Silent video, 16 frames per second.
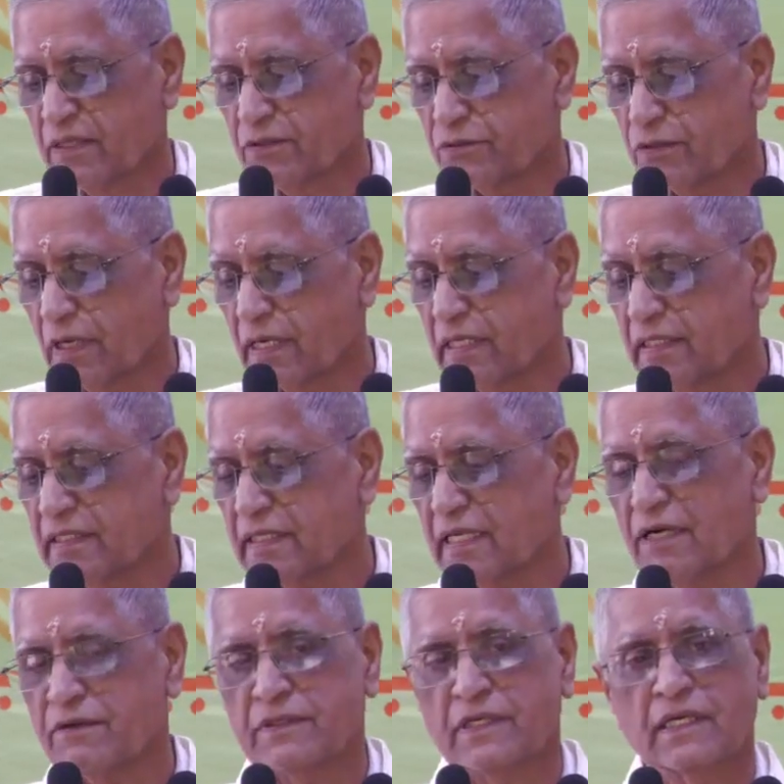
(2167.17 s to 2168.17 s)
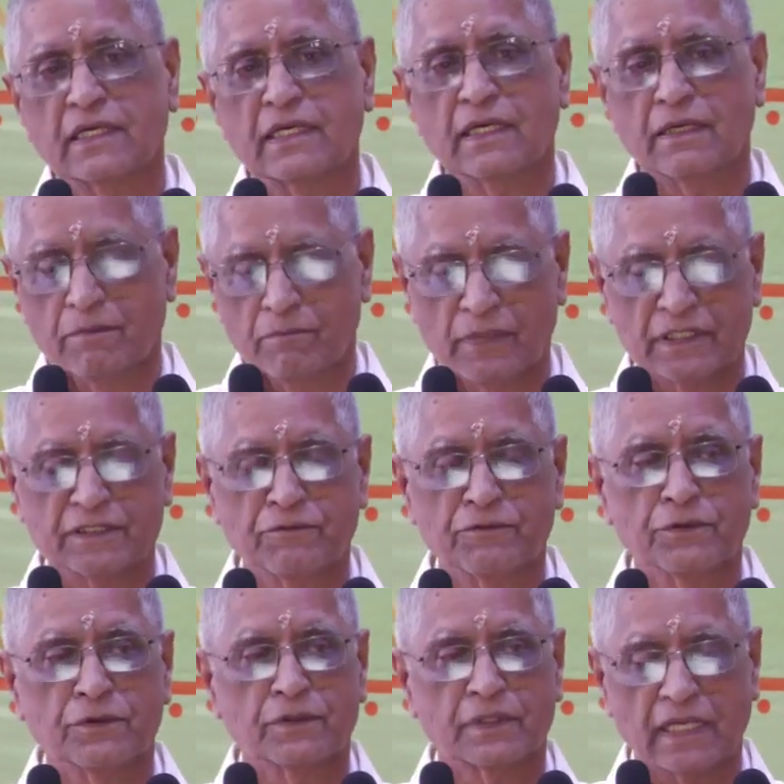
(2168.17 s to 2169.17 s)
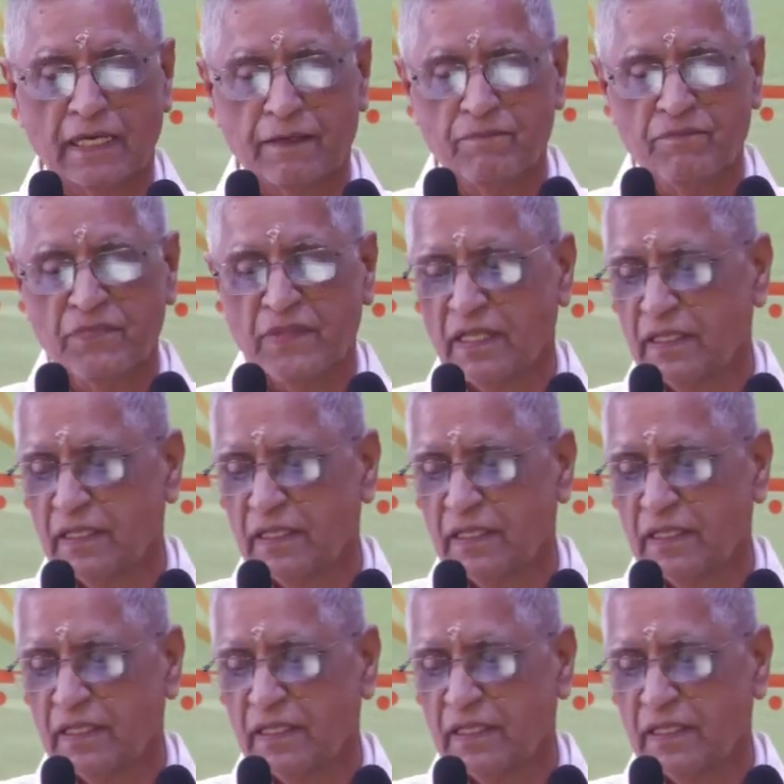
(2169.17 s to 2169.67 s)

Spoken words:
Sorry that I have taken much of your time.